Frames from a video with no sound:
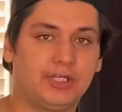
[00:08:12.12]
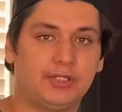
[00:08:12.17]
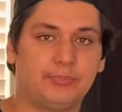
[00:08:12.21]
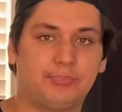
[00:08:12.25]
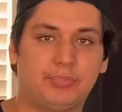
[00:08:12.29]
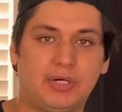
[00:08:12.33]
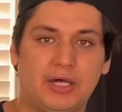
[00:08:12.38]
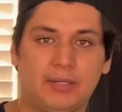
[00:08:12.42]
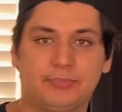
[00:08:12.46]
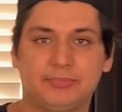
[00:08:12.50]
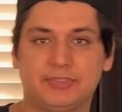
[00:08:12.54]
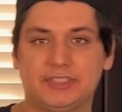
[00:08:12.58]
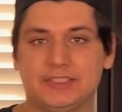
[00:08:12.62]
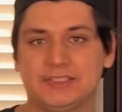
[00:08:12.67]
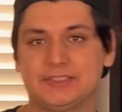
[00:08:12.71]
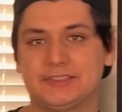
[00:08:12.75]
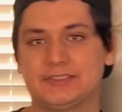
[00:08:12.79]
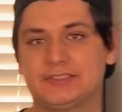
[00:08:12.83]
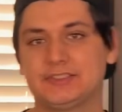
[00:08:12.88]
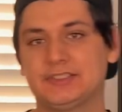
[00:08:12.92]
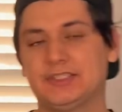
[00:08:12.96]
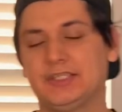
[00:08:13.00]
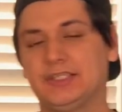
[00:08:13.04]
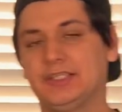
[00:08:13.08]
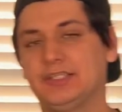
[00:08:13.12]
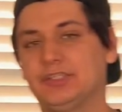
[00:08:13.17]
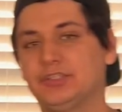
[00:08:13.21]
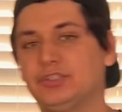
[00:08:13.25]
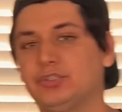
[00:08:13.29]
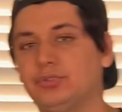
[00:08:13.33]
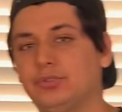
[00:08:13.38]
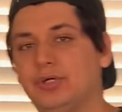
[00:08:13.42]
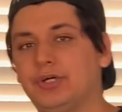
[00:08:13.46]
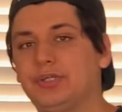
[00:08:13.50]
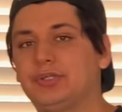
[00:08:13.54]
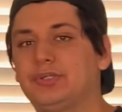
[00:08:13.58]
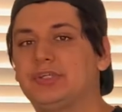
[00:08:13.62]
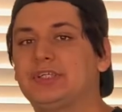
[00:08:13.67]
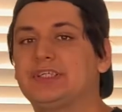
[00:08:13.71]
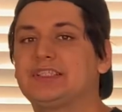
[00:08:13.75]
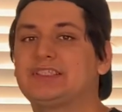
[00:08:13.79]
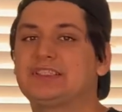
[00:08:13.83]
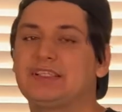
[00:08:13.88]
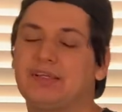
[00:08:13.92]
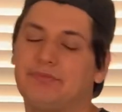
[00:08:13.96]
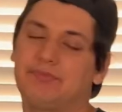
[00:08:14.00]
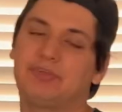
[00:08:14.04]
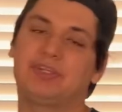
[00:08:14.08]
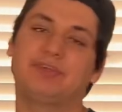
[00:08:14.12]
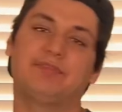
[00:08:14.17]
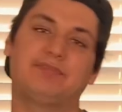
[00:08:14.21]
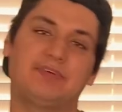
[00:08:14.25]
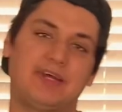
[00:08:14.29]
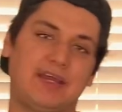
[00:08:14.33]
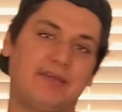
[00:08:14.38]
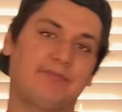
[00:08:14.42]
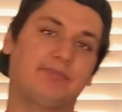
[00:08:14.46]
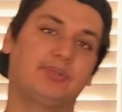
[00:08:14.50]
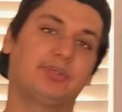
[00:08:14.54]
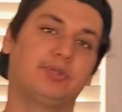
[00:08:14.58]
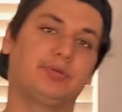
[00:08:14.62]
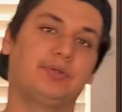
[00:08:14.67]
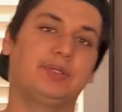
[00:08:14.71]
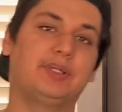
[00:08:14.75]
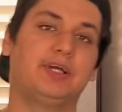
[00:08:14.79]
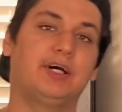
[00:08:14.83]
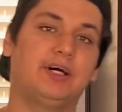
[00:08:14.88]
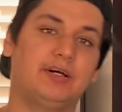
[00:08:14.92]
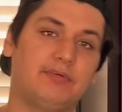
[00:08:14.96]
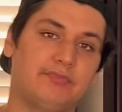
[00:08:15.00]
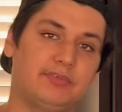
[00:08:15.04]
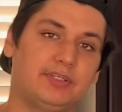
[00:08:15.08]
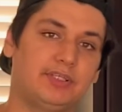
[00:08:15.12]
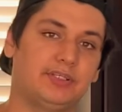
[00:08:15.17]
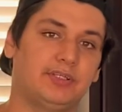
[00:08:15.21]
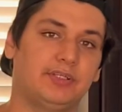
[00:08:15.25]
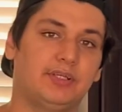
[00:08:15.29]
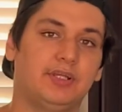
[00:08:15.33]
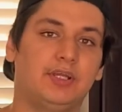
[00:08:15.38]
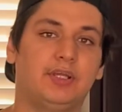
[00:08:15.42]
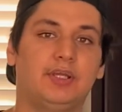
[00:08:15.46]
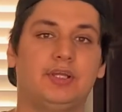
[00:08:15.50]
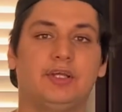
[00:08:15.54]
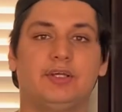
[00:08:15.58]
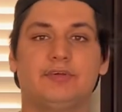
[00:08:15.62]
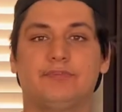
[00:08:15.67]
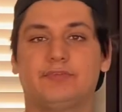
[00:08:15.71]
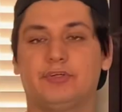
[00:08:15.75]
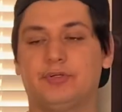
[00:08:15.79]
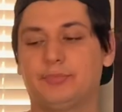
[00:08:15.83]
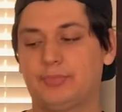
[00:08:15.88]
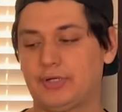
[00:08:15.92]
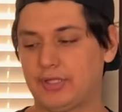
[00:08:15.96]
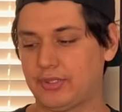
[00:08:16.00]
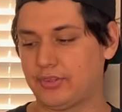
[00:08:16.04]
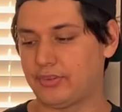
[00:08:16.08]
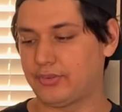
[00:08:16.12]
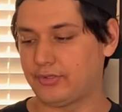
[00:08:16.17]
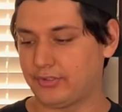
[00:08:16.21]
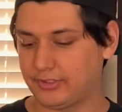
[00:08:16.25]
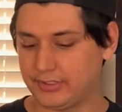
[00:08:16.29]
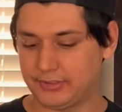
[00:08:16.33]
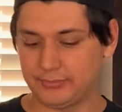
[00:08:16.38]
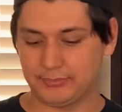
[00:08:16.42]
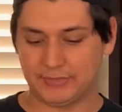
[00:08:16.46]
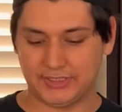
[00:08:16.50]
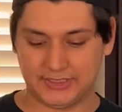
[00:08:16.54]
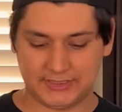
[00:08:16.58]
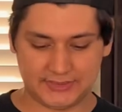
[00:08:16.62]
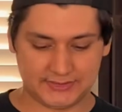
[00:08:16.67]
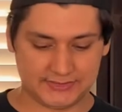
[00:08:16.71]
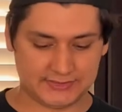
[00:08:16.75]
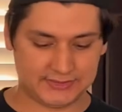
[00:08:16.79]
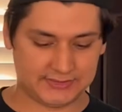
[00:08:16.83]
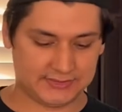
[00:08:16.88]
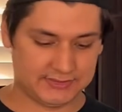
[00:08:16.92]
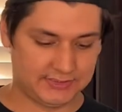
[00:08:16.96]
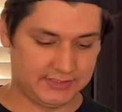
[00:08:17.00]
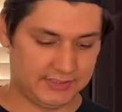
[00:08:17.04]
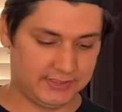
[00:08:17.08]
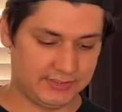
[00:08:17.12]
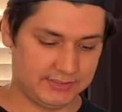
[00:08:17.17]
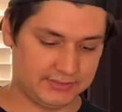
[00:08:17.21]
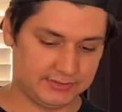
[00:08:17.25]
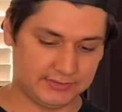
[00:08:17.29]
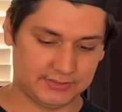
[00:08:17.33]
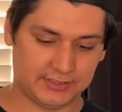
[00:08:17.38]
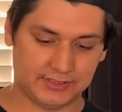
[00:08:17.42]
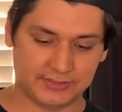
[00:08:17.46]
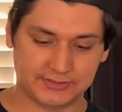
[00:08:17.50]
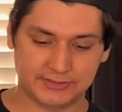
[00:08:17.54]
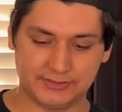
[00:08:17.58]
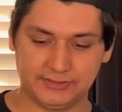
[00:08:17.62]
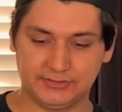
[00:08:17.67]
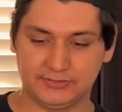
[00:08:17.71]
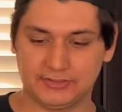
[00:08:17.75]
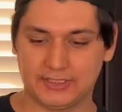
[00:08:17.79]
and pop these in a 275-degree oven for about 30 minutes. So I'll see you